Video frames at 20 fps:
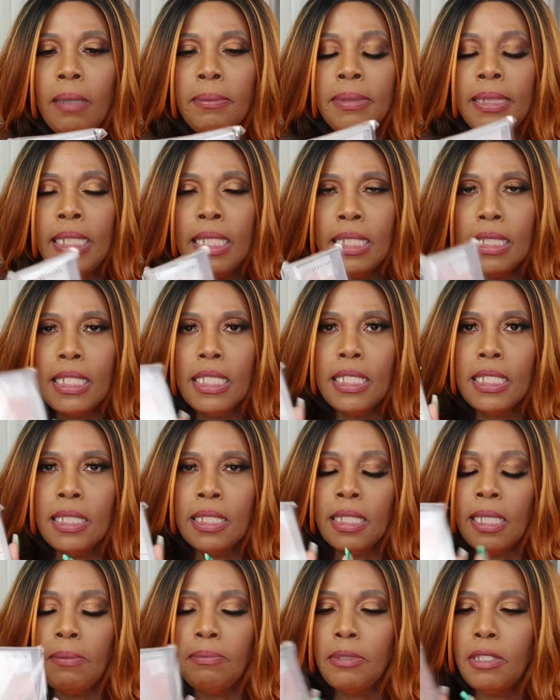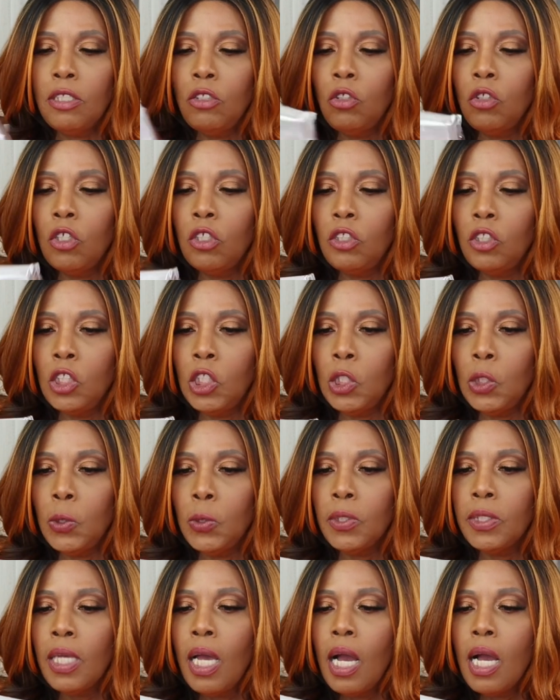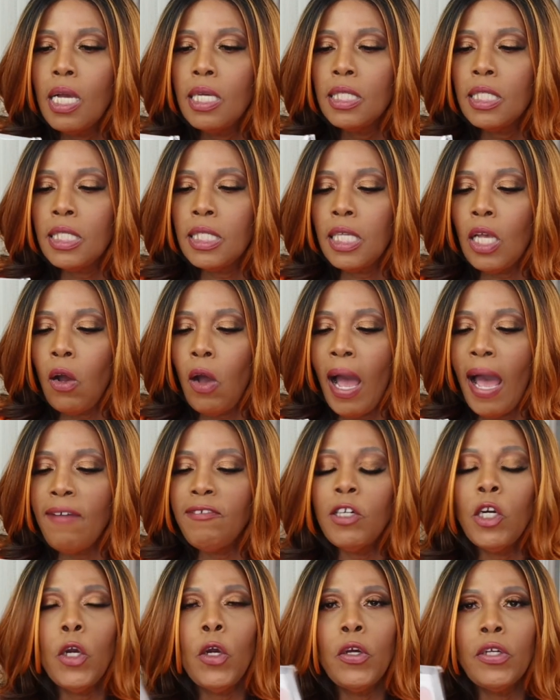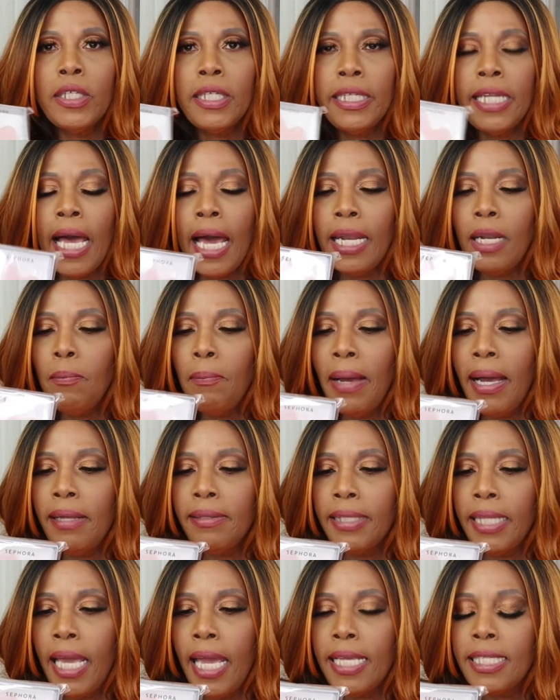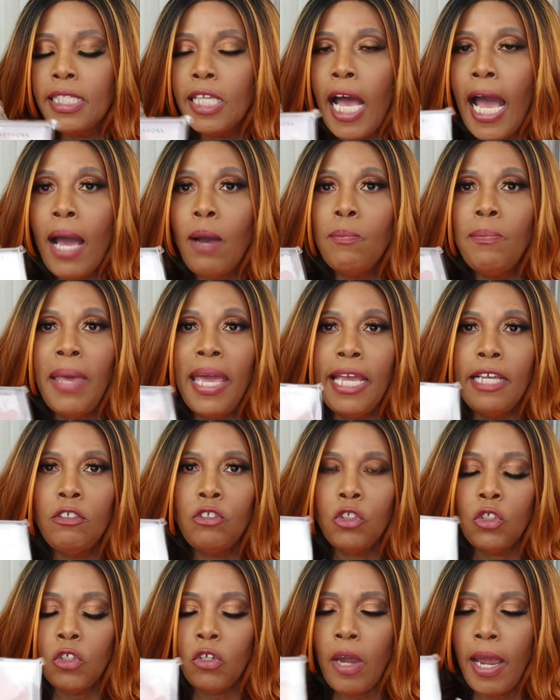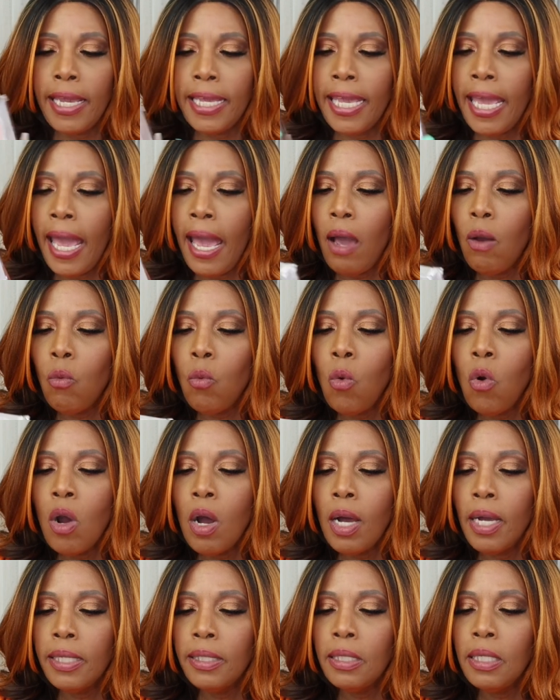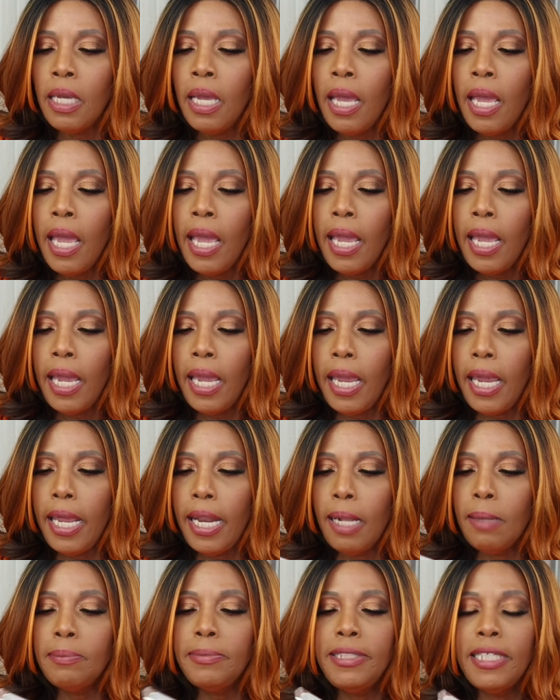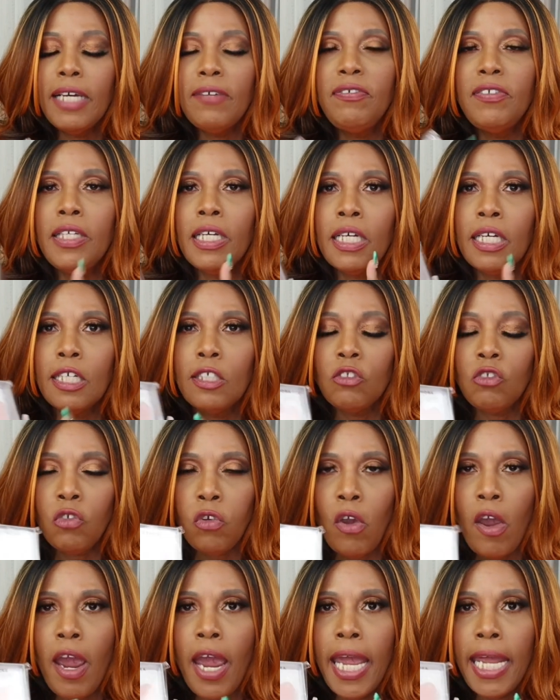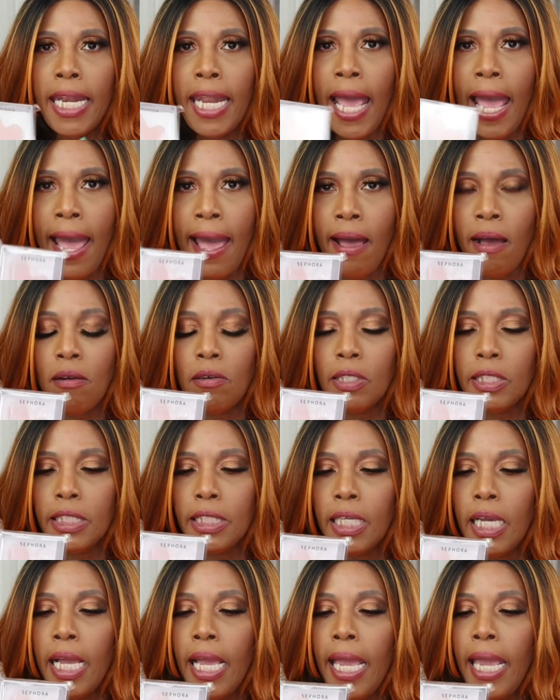This is something you'll use. So I've heard a lot about that, so I made sure I got one. And I'm definitely gonna try it out.